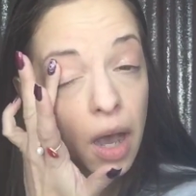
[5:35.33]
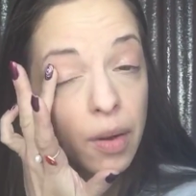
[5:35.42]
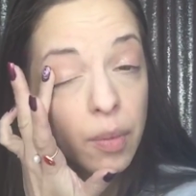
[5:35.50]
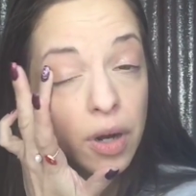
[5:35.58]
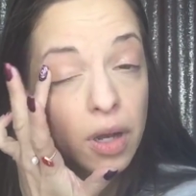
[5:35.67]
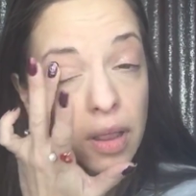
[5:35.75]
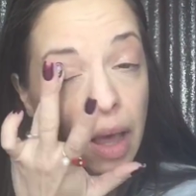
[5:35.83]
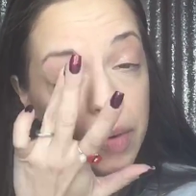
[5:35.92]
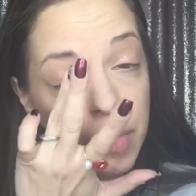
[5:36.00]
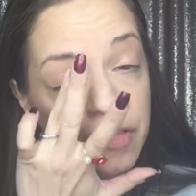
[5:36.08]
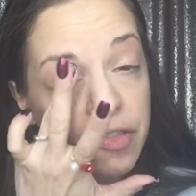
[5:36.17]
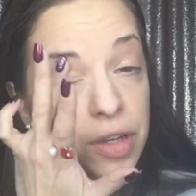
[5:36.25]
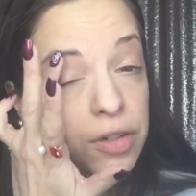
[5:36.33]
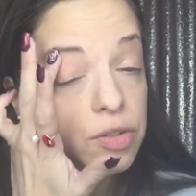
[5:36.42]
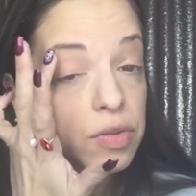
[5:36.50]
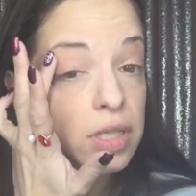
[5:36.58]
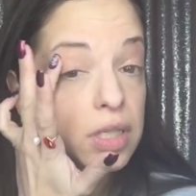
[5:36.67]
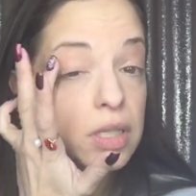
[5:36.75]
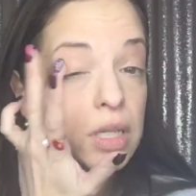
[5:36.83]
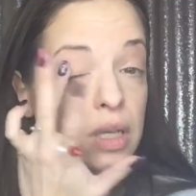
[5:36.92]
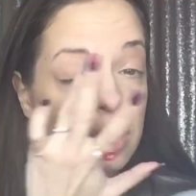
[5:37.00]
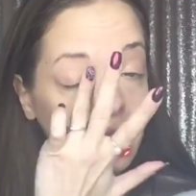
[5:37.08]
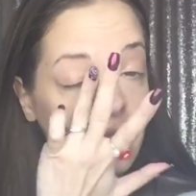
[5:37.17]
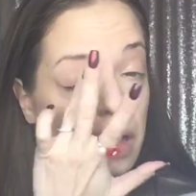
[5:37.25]
work a lot with my fingers
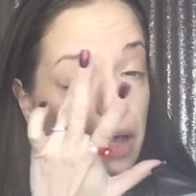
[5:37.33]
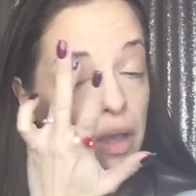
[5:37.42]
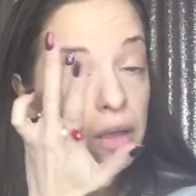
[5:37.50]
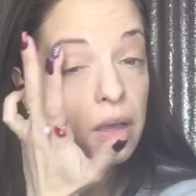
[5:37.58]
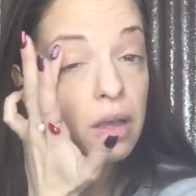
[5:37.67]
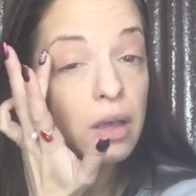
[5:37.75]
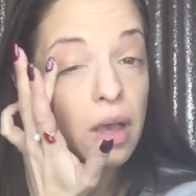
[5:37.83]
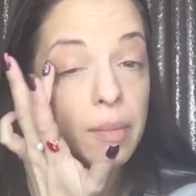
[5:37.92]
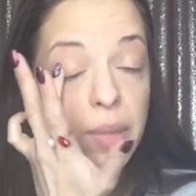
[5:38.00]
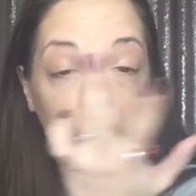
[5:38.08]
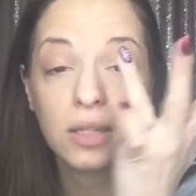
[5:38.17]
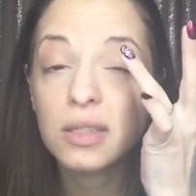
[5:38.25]
recently. I mean,